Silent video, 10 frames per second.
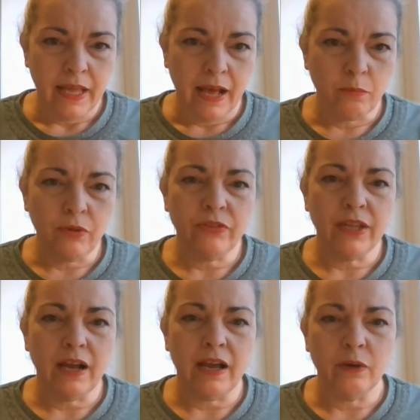And one
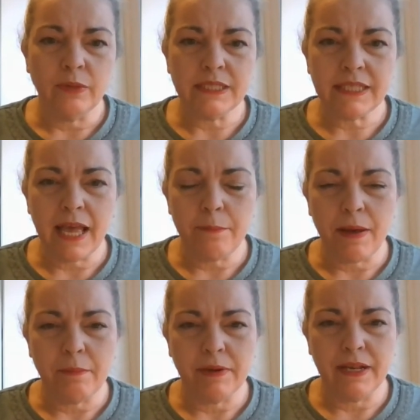thing I always say
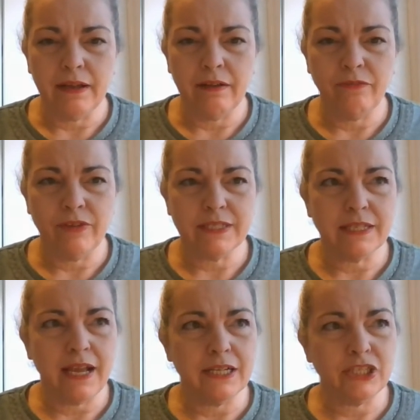about my life is,
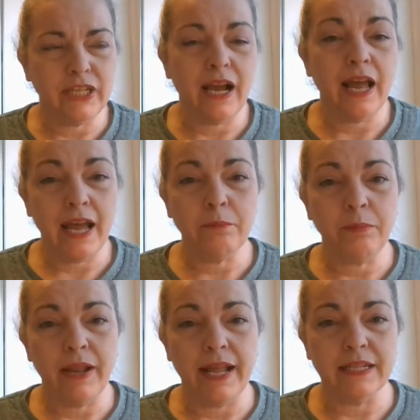actually, I had
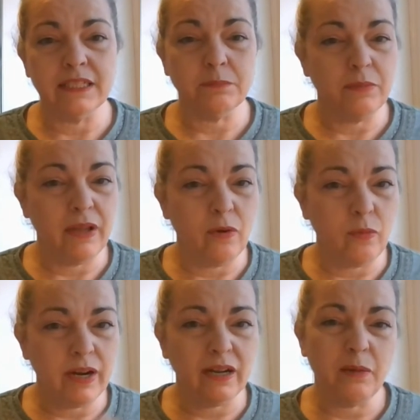plans, but
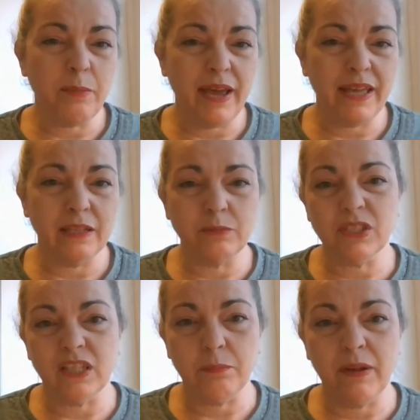when I compare them
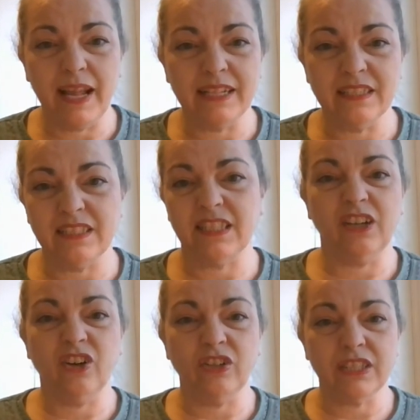to the plans that
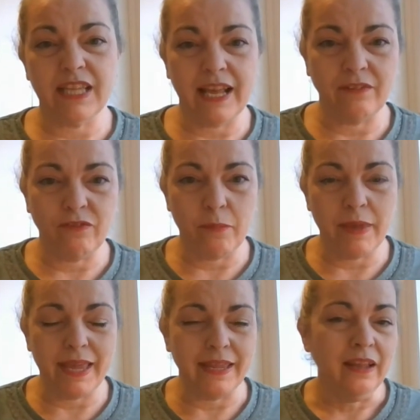God's had for
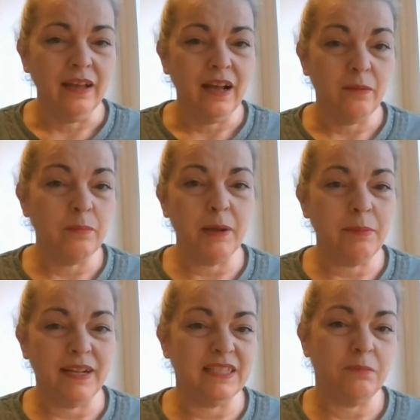me, my
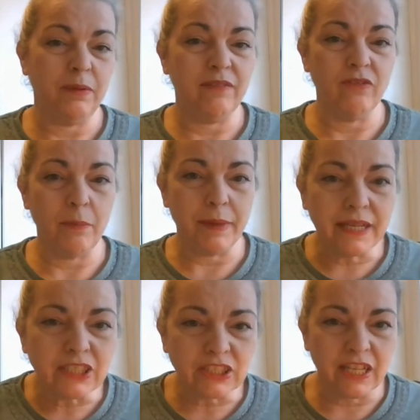plans have been
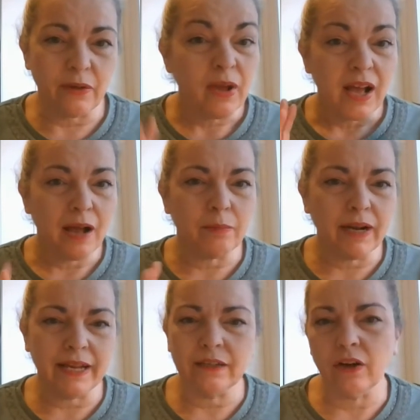rubbish. So I'm
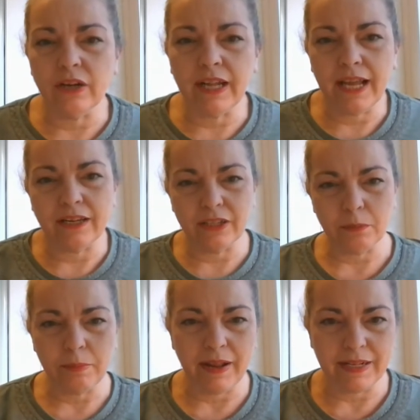glad God had other
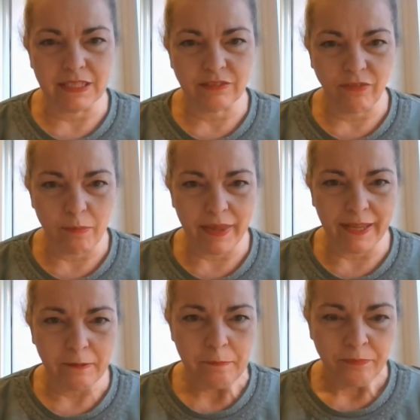plans for
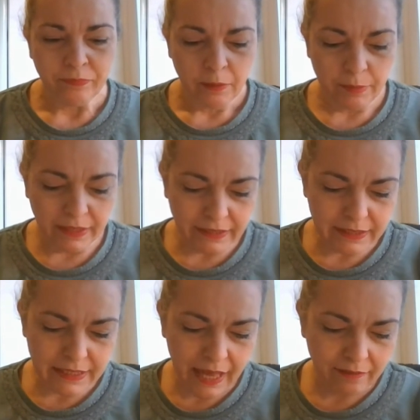me. But he
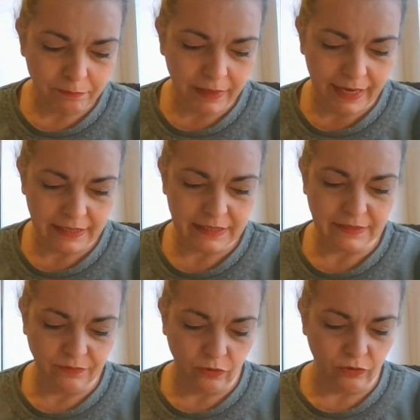does have
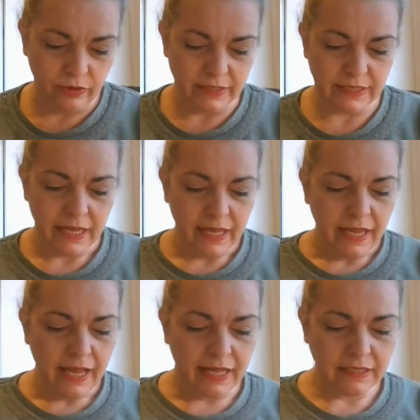plans for us,
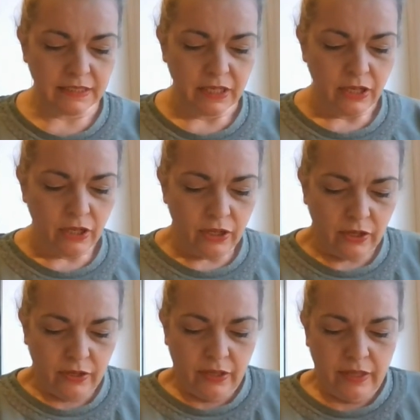and
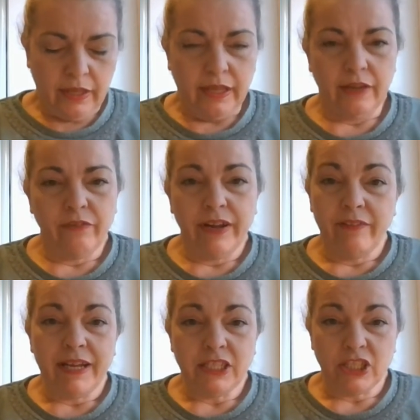he
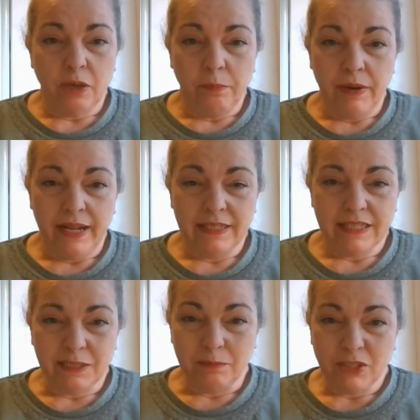rearranges our plans
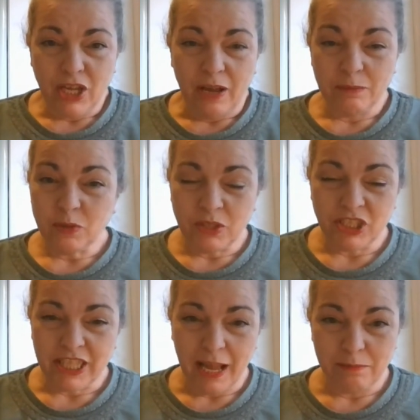sometimes, which
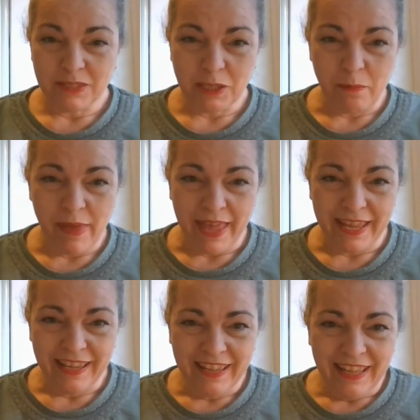has happened to
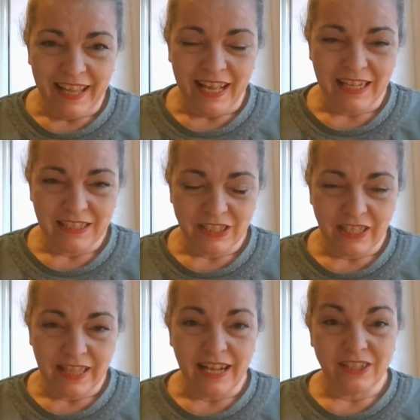me. And
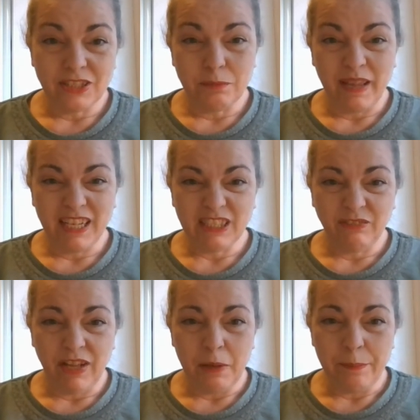that does make us
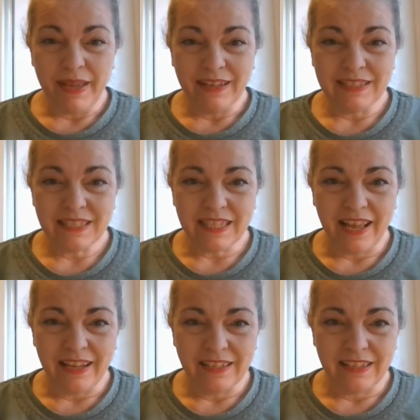feel a bit
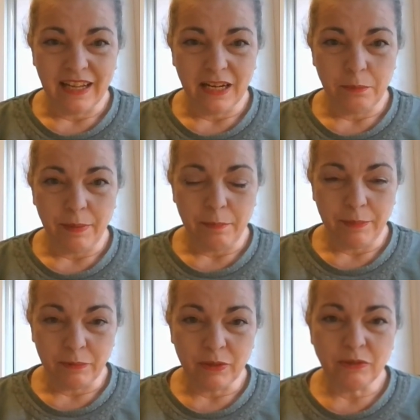uncertain and a bit
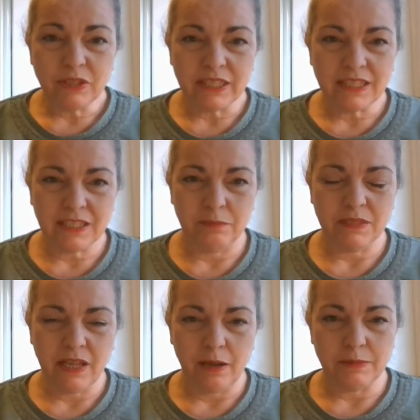bewildered
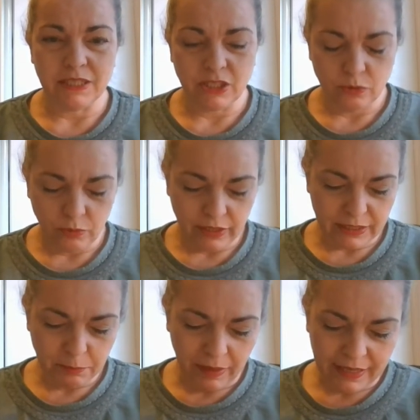sometimes as to what
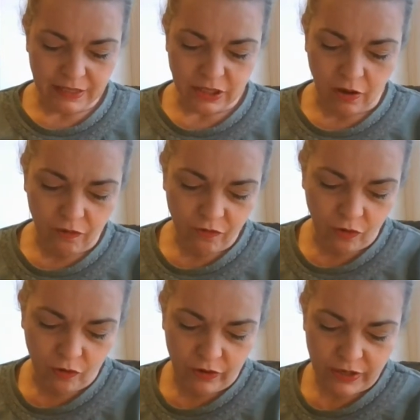his plans are
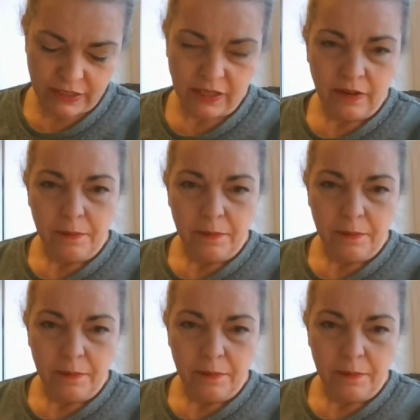for us.